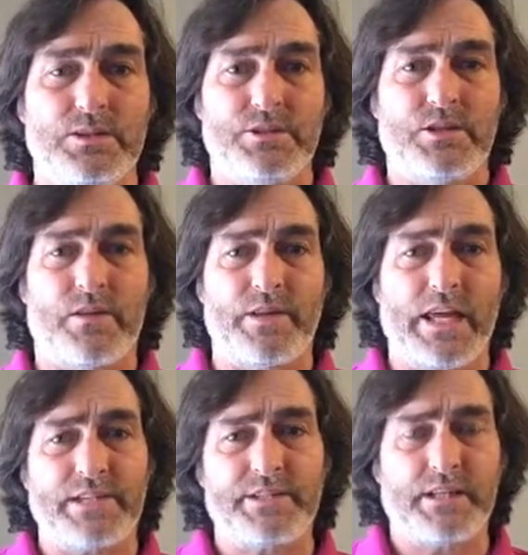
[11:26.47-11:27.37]
So the
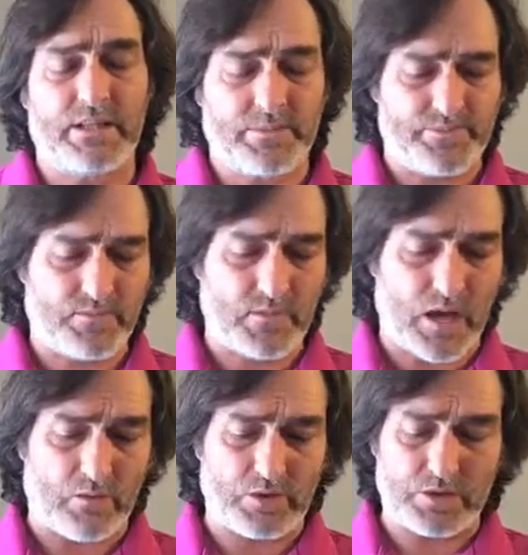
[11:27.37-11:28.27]
next thing I
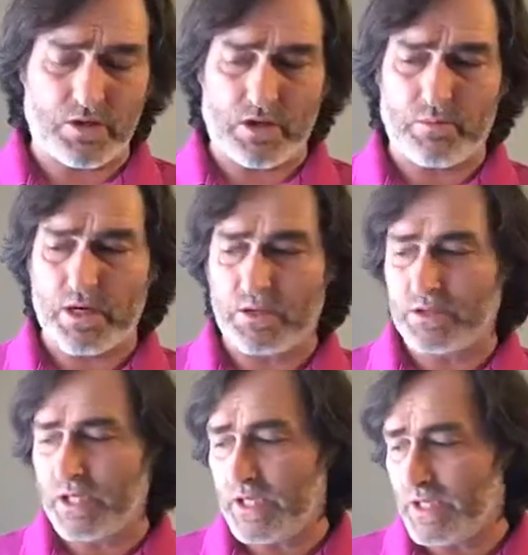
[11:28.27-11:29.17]
want to talk about
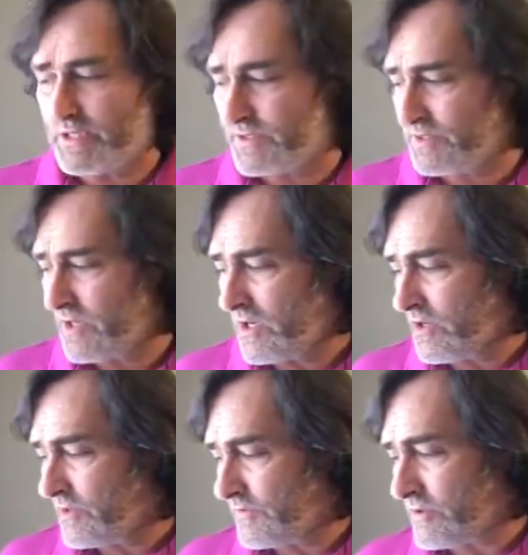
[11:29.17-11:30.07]
is,
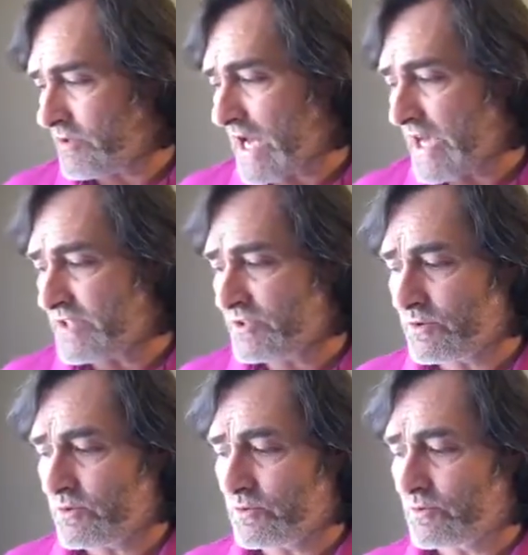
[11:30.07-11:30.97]
for you guys
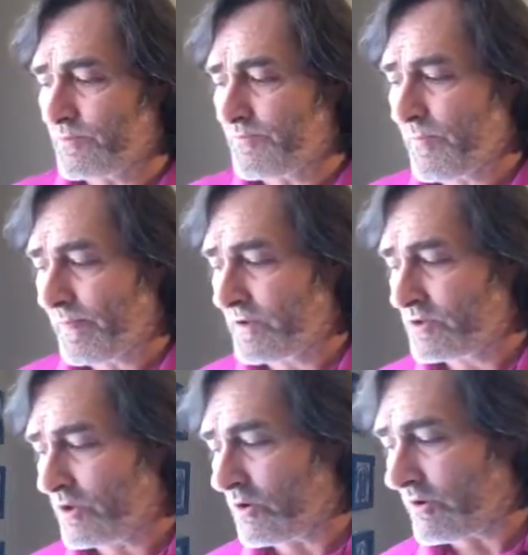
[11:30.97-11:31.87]
who
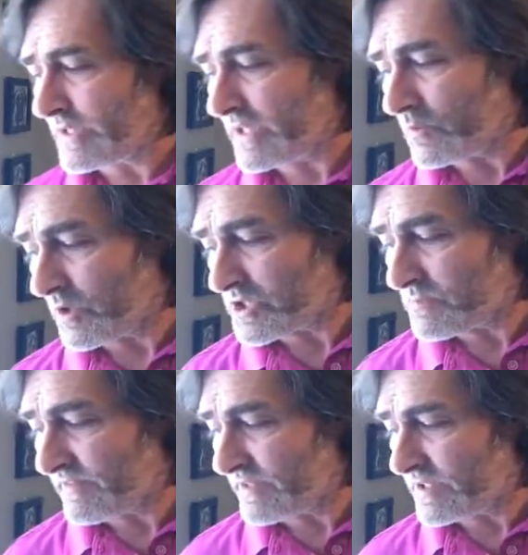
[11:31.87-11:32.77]
know already and watched
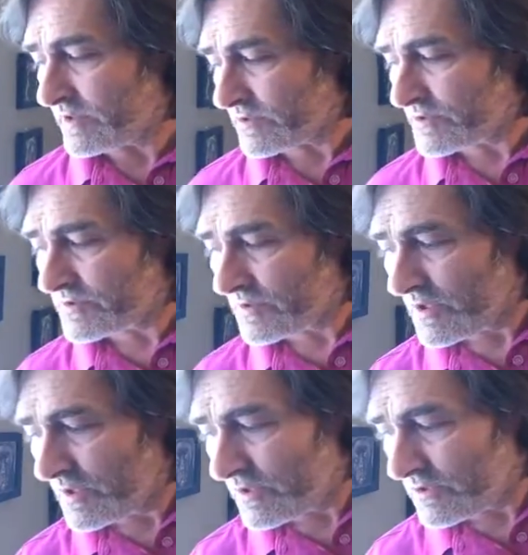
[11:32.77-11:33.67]
my videos,
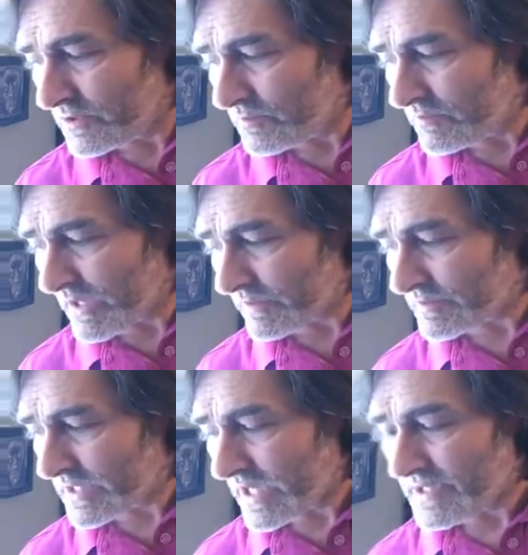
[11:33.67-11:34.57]
you will
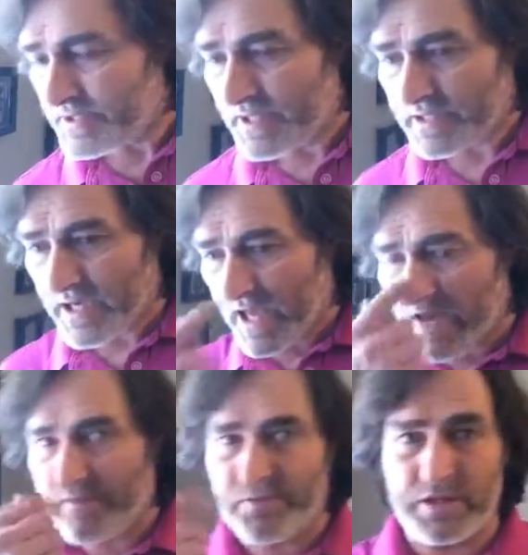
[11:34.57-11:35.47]
recognize that I
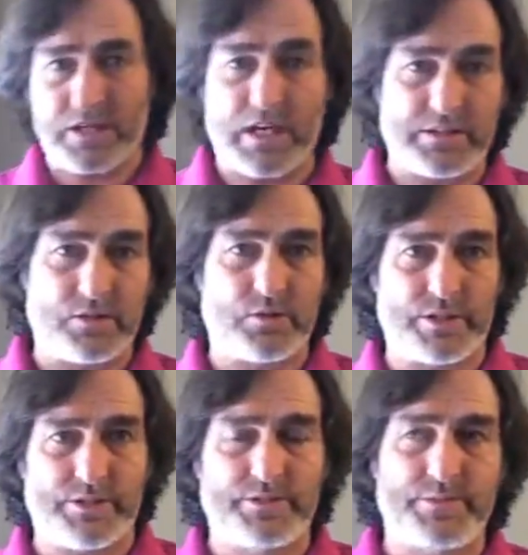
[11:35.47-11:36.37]
have 3
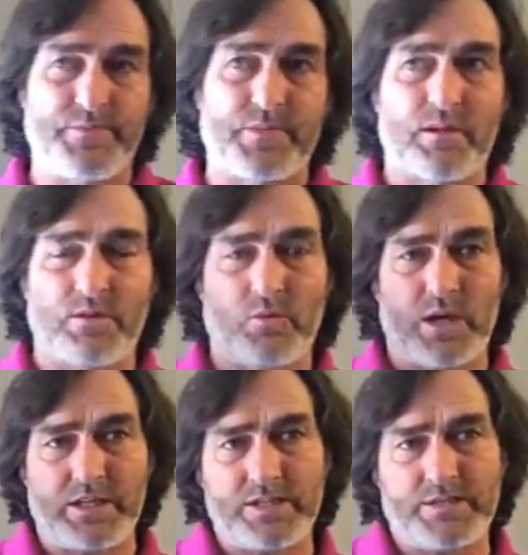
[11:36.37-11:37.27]
categories. The
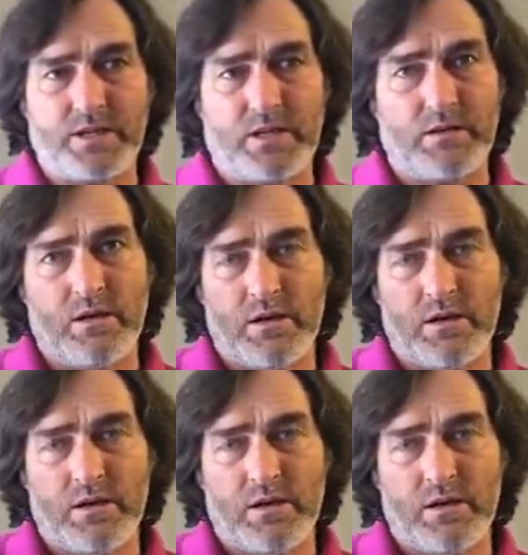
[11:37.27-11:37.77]
one is the